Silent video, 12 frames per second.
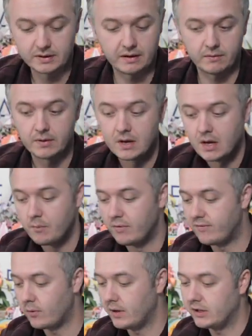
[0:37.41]
Now,
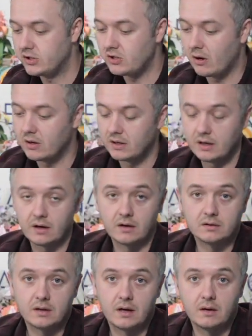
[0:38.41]
before I get started
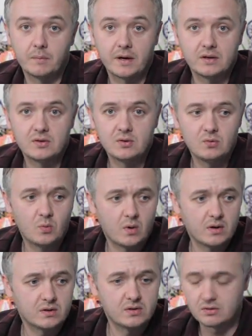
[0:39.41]
here, um, I do
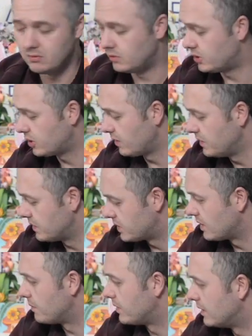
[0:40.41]
want to show you
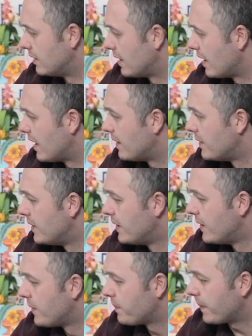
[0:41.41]
something that
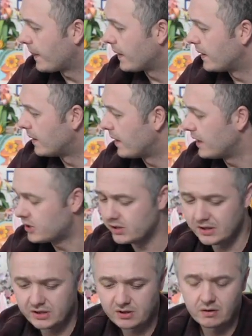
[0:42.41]
I uh,
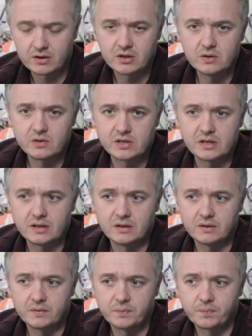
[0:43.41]
actually started using